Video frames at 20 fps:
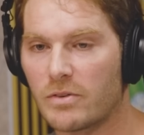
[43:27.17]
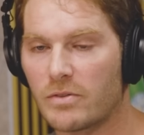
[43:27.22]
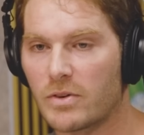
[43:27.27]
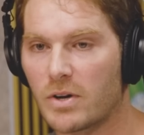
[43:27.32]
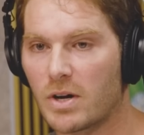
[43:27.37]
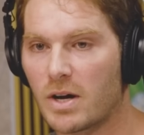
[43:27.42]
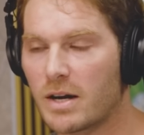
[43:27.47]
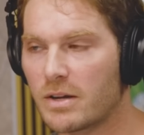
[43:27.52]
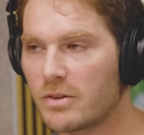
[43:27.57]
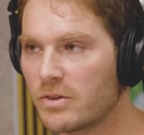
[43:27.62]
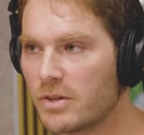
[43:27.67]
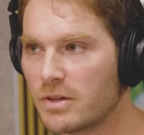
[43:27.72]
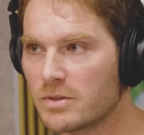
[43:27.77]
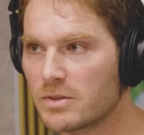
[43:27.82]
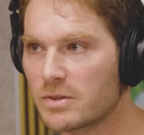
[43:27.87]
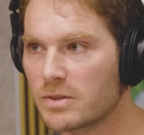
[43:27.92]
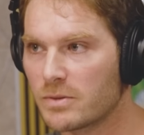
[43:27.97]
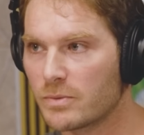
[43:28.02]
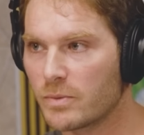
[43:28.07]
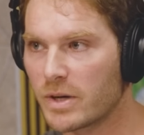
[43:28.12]
of a lot of
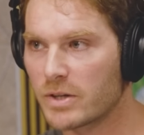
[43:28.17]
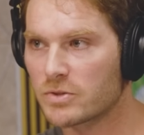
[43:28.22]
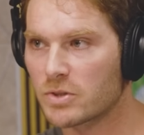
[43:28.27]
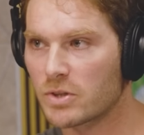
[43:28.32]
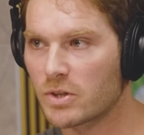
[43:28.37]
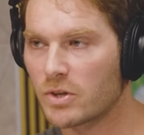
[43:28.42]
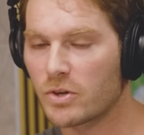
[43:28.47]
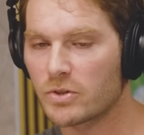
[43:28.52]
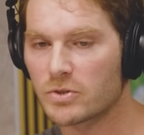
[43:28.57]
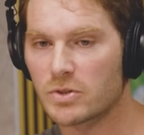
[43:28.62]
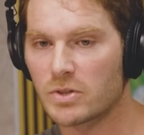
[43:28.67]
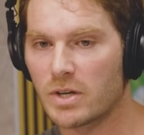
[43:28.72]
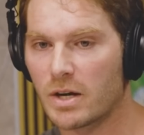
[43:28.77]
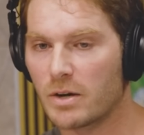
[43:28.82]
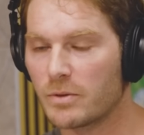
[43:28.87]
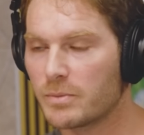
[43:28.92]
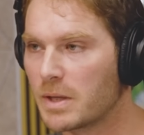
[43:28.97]
things in Western culture now.